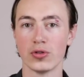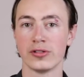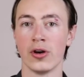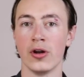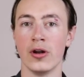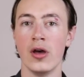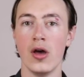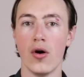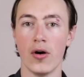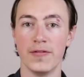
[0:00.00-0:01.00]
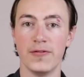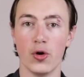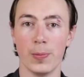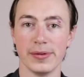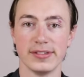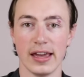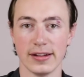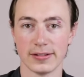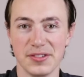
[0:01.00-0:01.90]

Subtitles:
return of 4%.